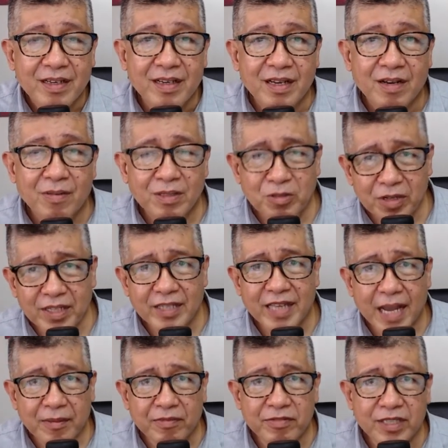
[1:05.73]
Well, during the
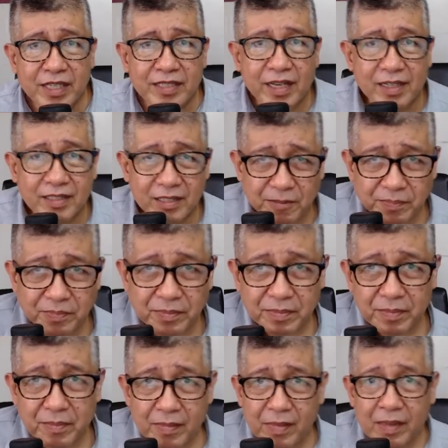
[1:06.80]
time of Jesus,
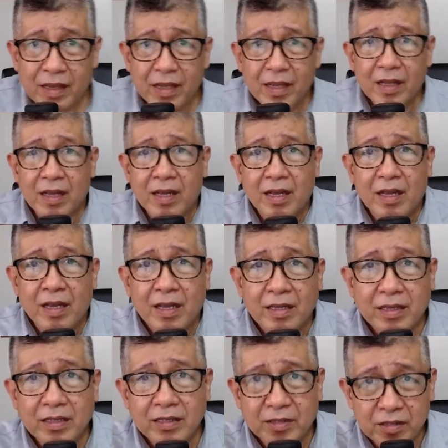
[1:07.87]

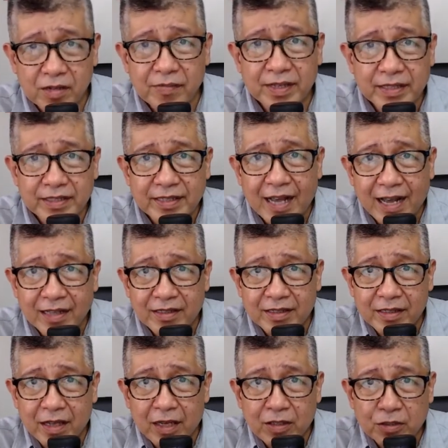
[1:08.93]
the servants had
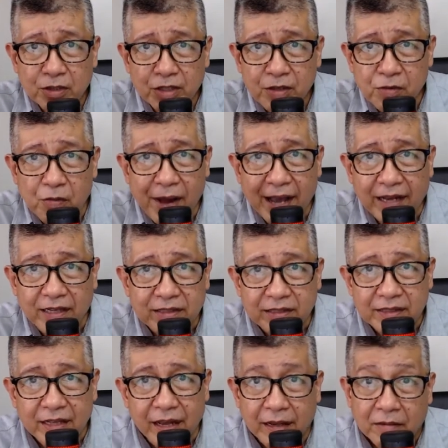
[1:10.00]
certain
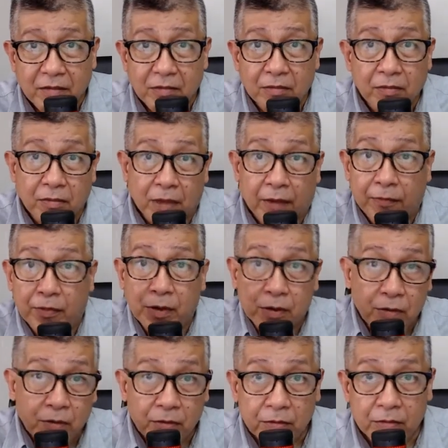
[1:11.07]
ranks. Like if
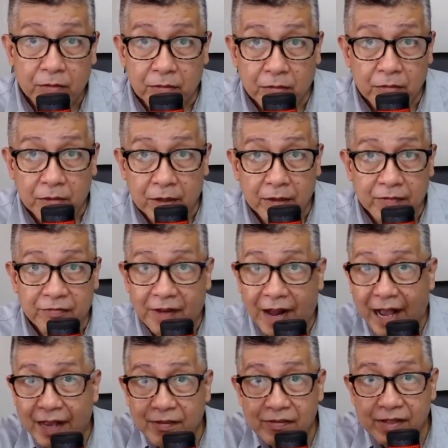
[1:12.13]
you were
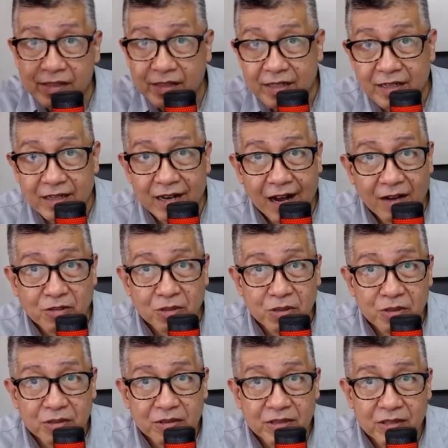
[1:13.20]
five in the
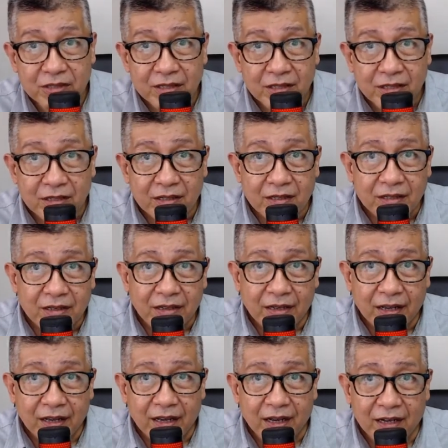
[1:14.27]
household,
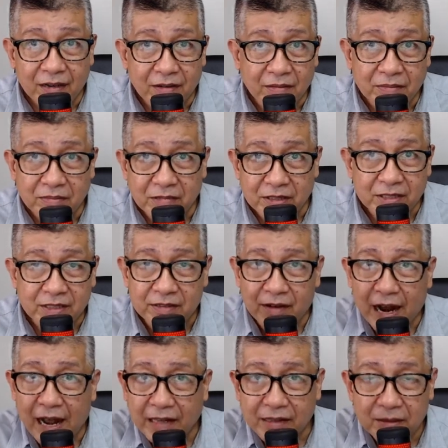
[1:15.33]
uh, there's
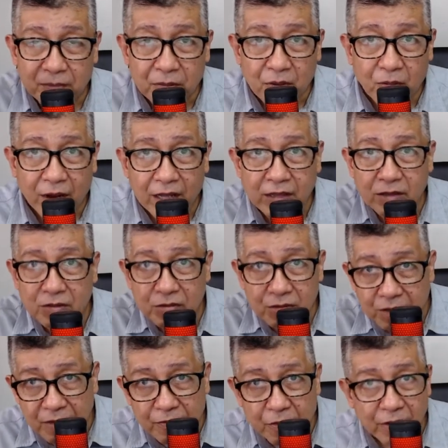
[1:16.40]
rank number one, two,
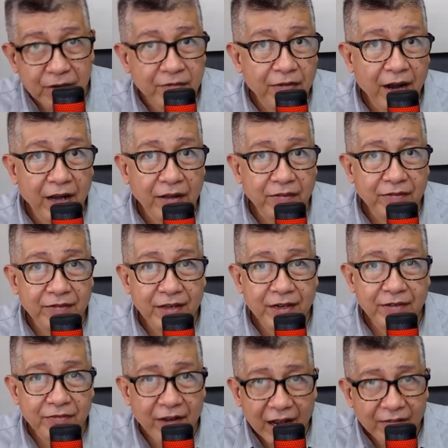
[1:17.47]
three, four, and five.
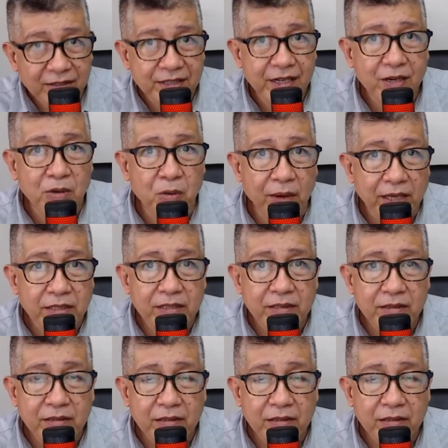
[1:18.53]
And five is the lowest.